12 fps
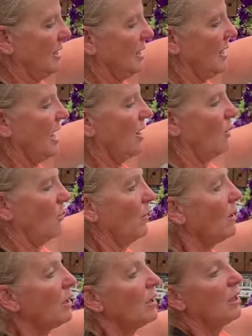Now,
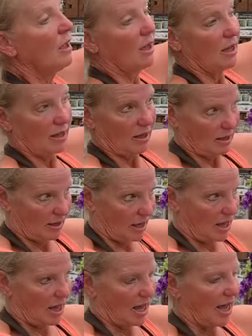
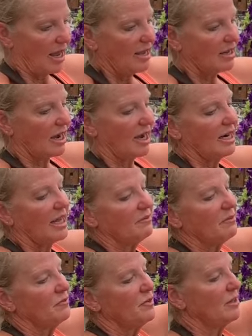I kind of have
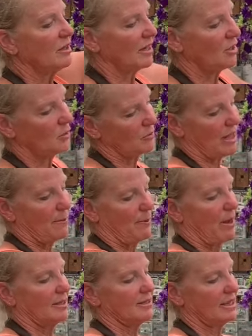a feel, I know where that
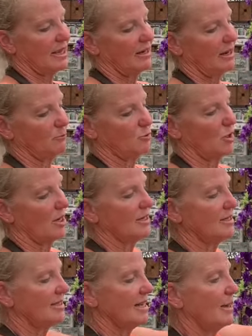pot's at. I'm trying
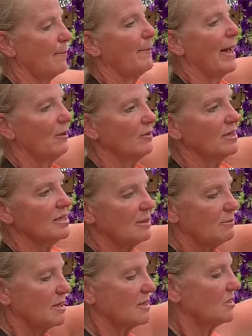to stay about the
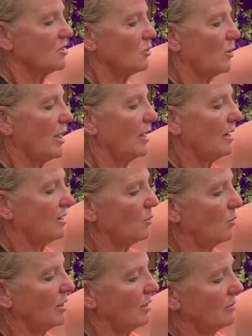same distance away. I
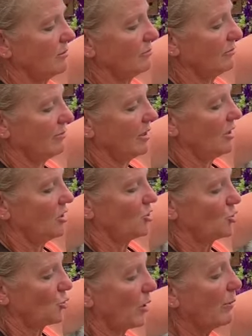don't want to
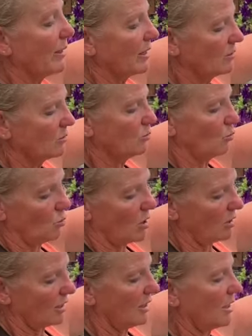trim it
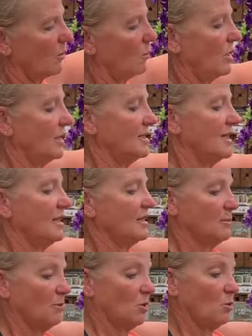wonky. I want to take
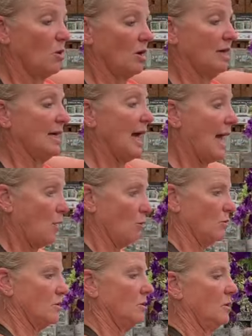some of the wonky out.
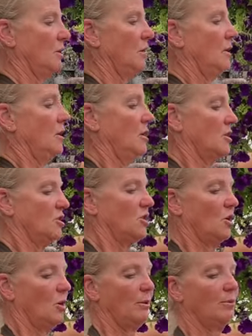
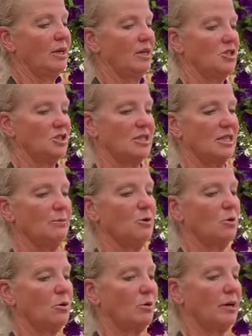So I'm gonna just keep
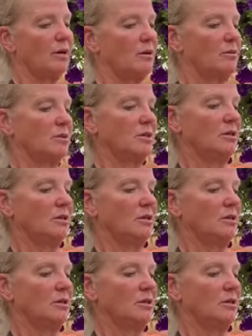going around